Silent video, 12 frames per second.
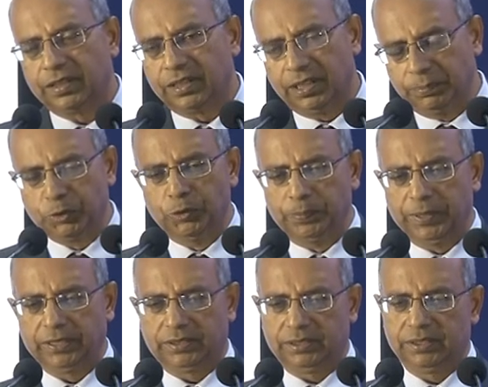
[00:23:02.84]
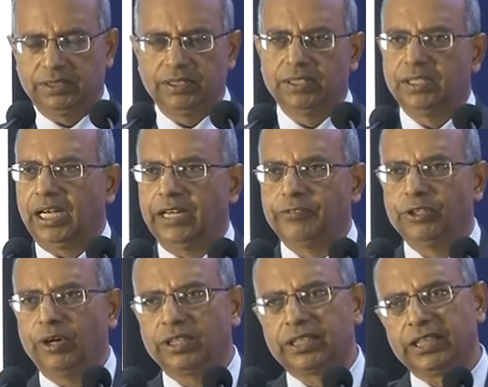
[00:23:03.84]
improvement. I will
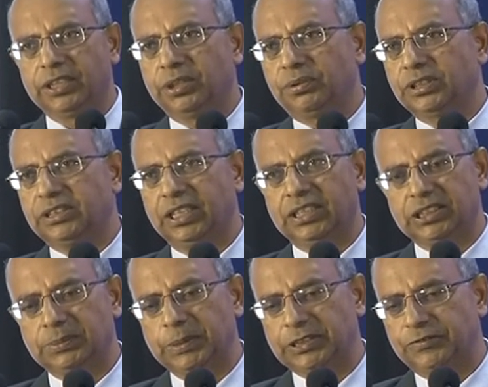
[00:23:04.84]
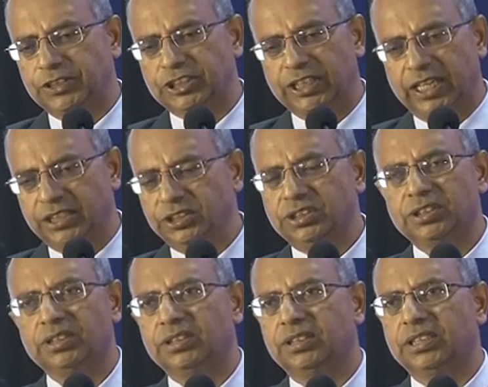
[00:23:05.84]
not get into a state-specific challenge.
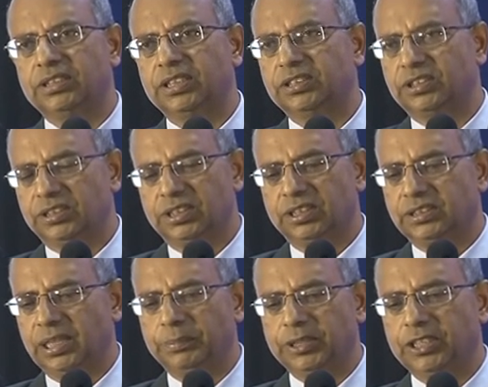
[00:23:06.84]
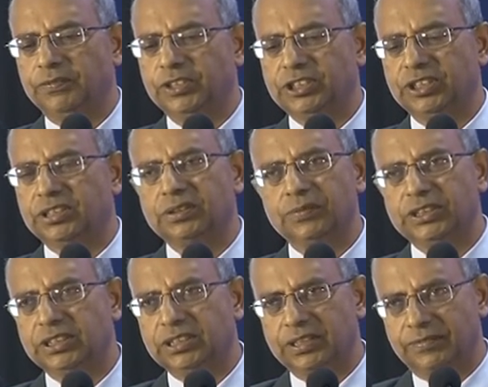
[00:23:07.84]
This is something which is
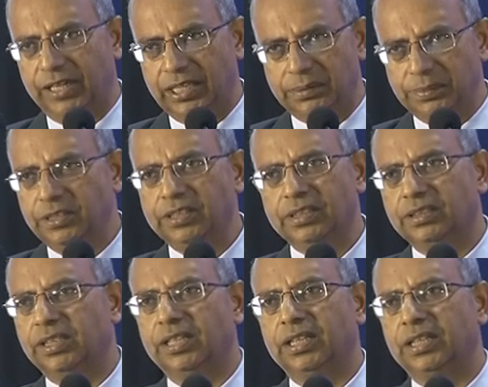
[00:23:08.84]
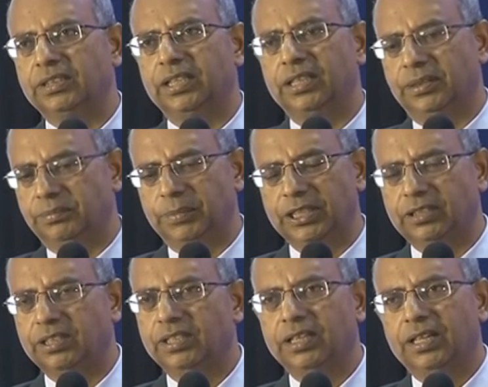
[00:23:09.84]
valuable. But
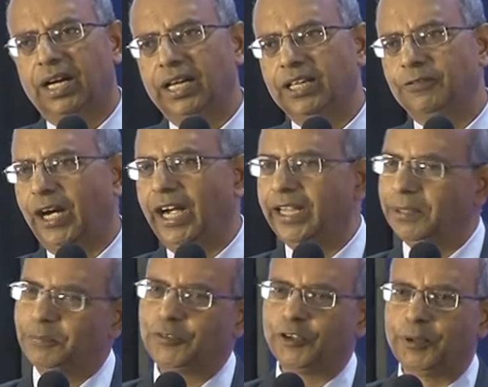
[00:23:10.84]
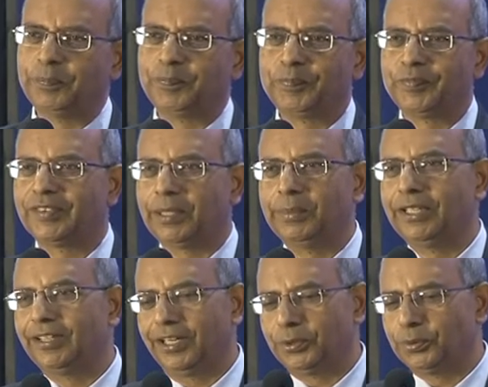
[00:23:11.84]
if I am from Tamil
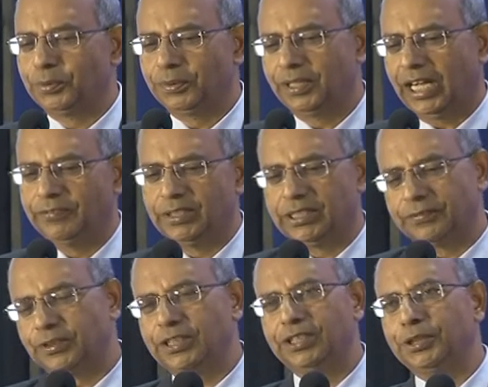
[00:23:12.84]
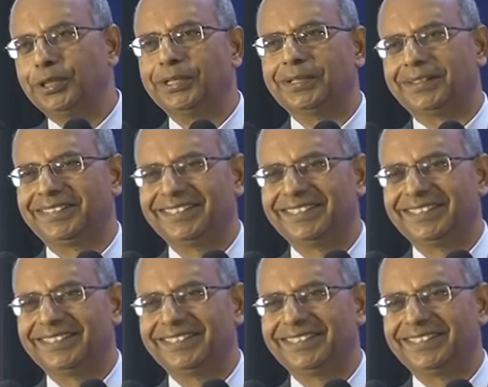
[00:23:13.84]
Nadu, I will definitely read it